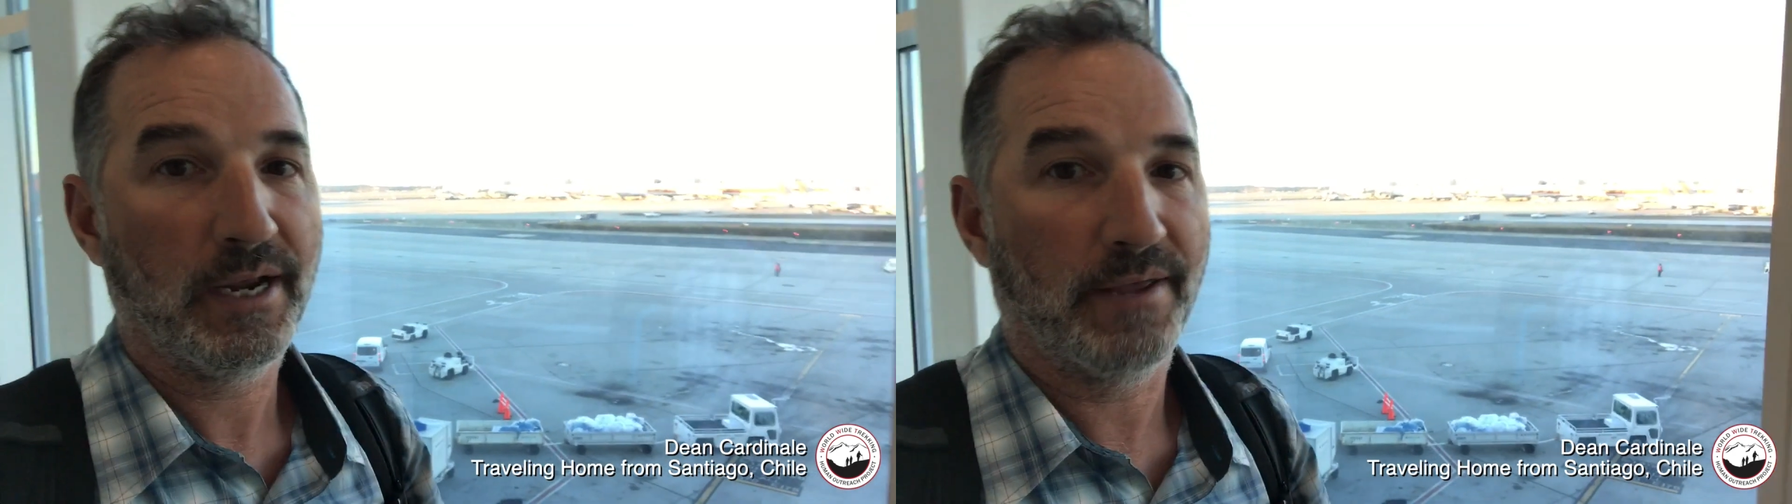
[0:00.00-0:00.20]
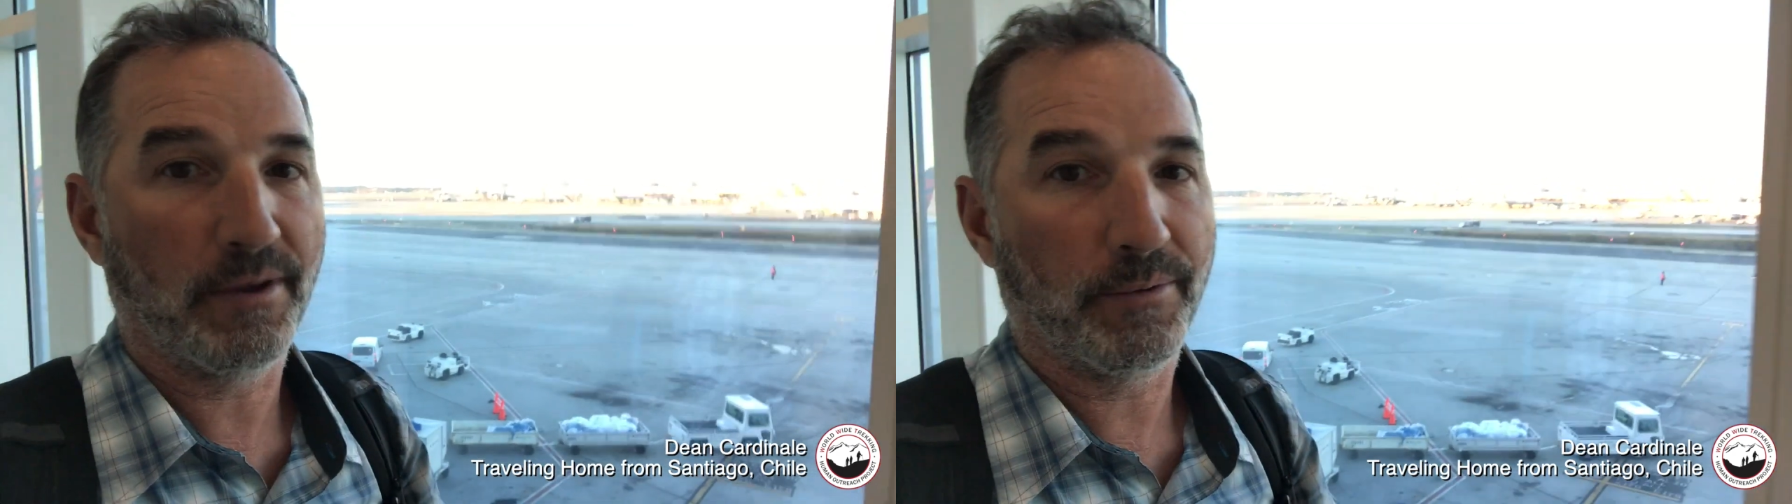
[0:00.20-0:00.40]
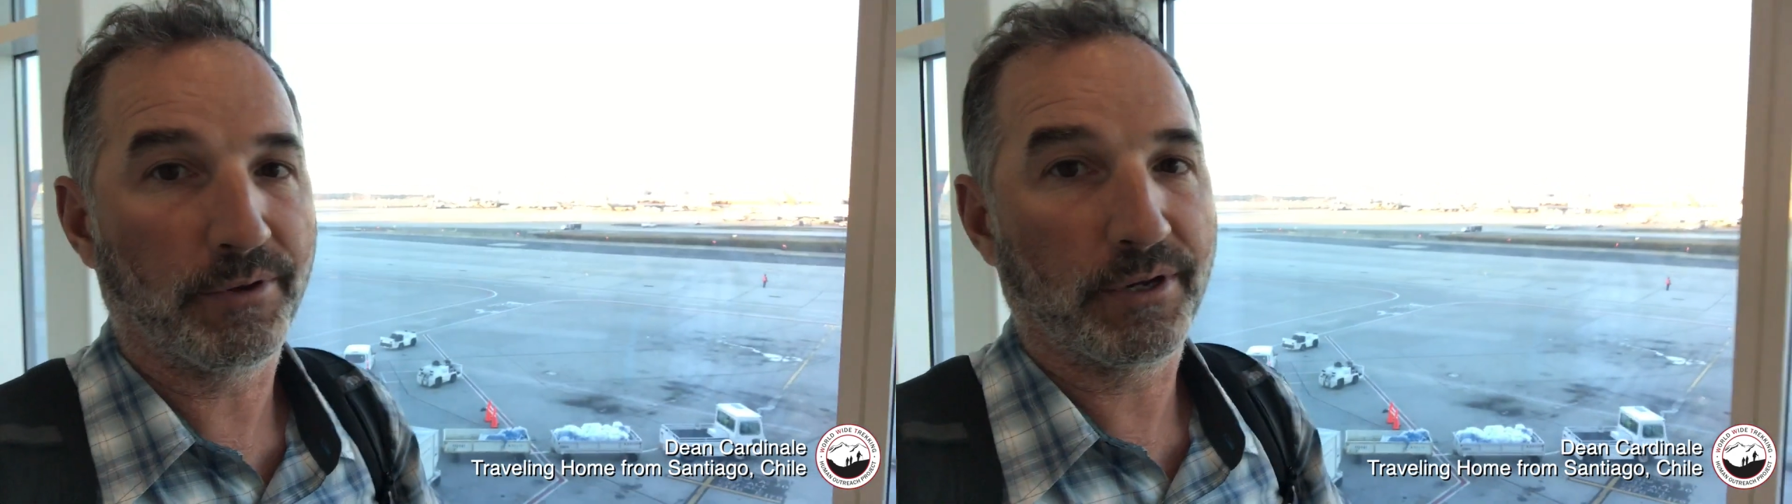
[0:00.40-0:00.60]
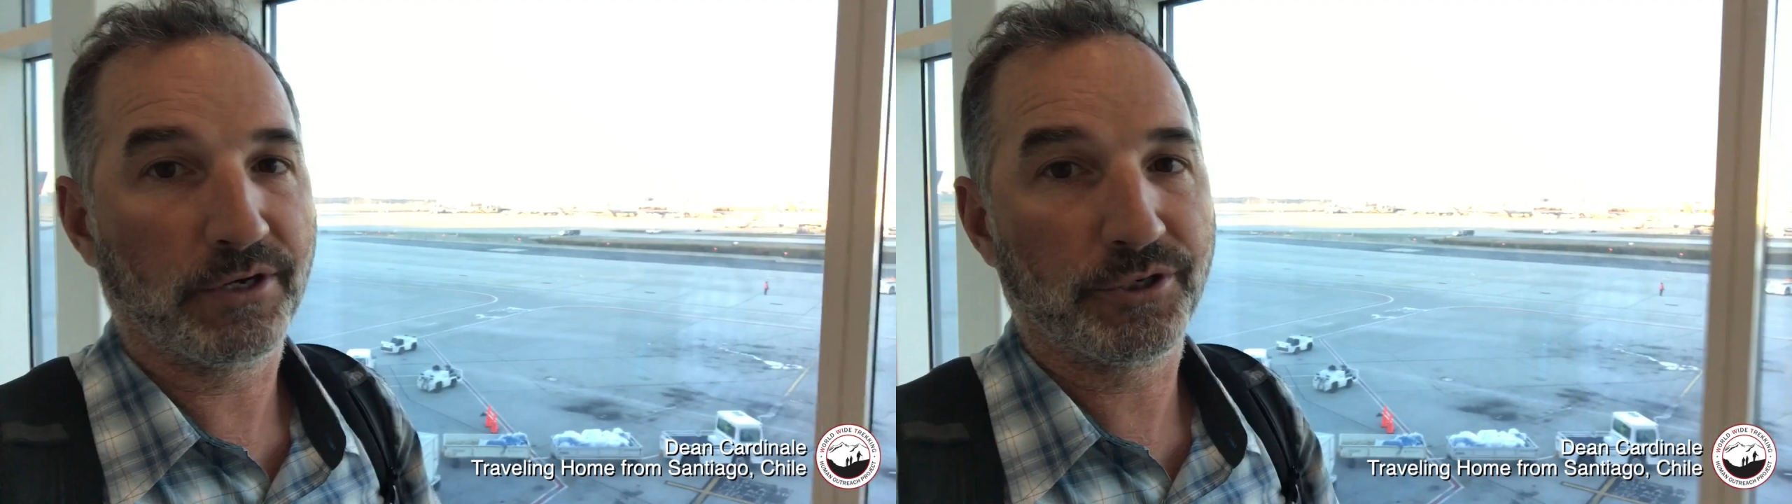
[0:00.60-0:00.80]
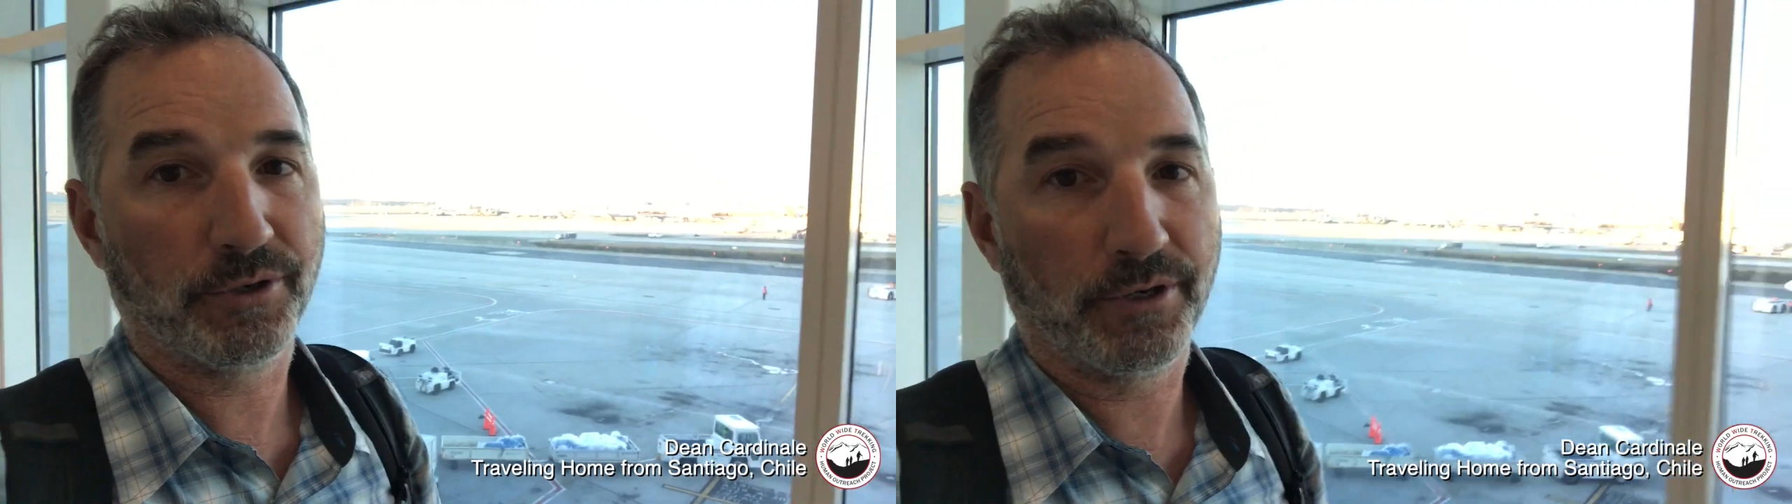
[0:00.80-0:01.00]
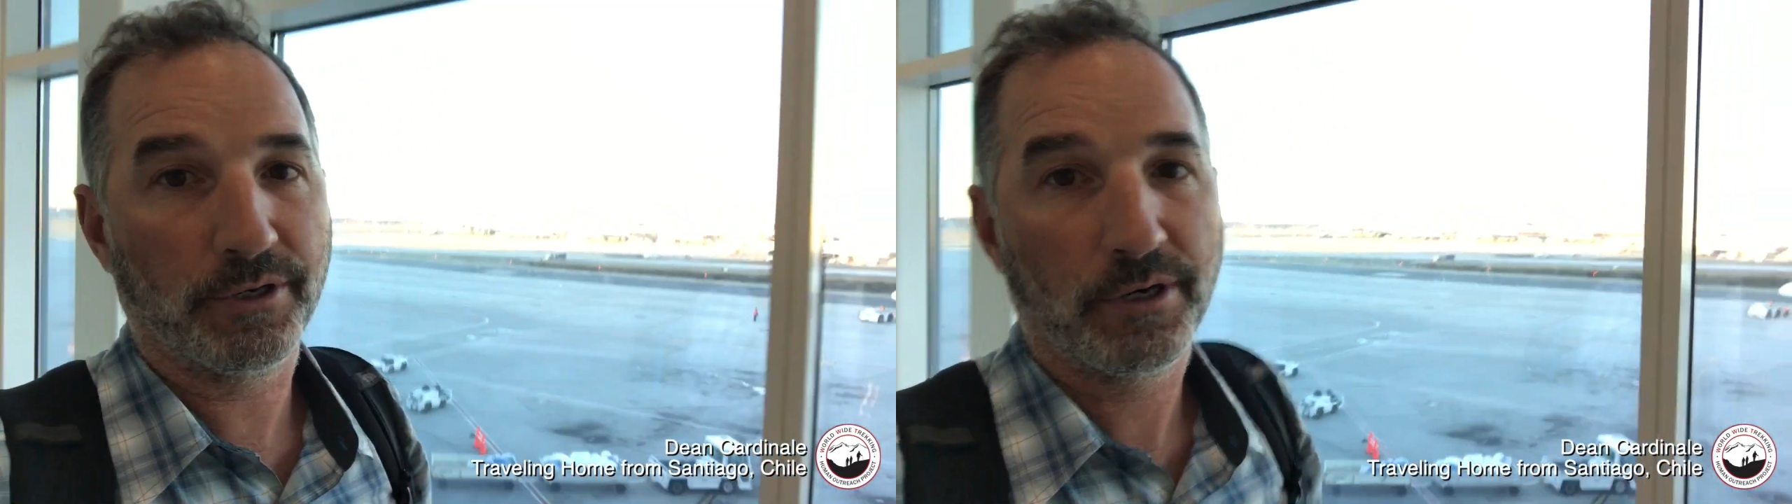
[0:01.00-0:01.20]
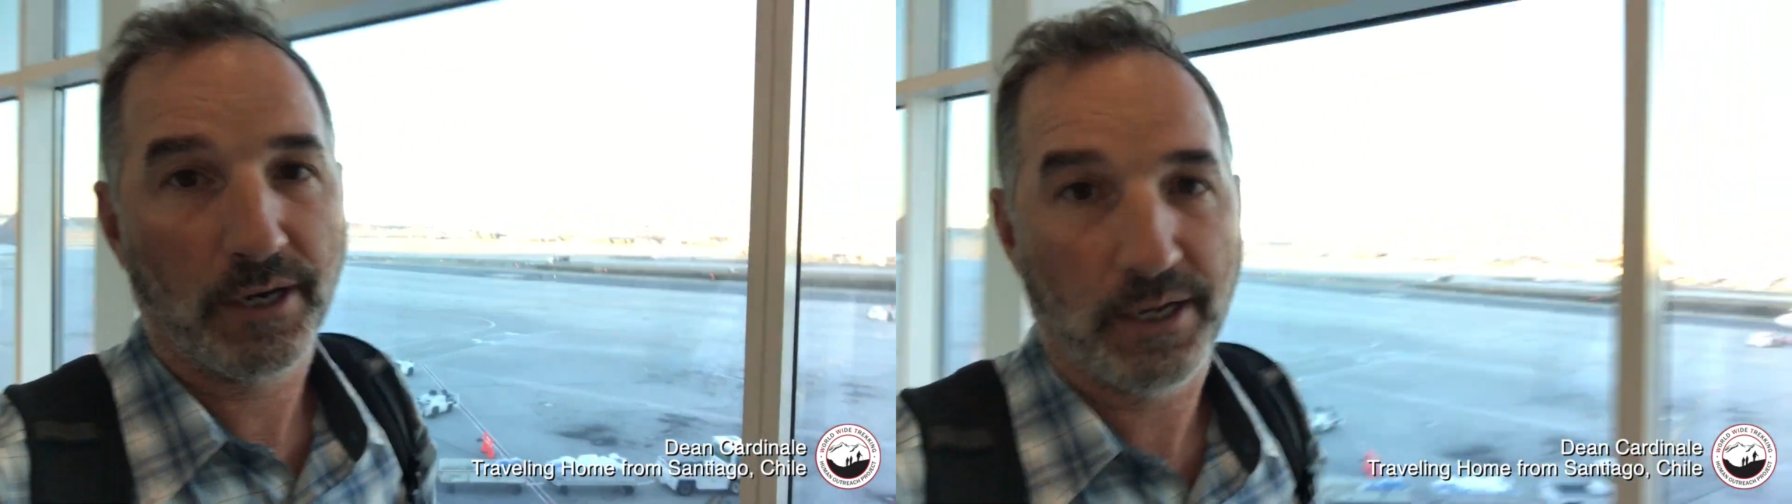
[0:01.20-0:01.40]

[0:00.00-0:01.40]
and that way you can enjoy your